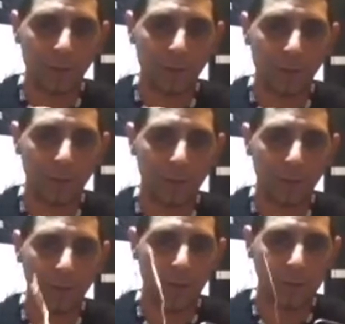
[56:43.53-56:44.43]
with the
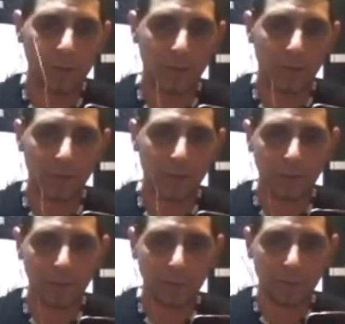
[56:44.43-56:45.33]
masculine,
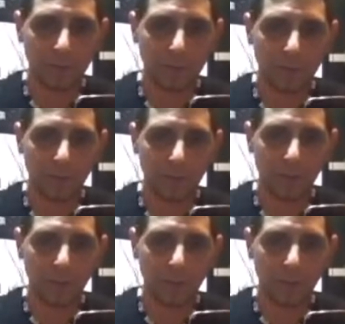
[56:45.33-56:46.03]
okay?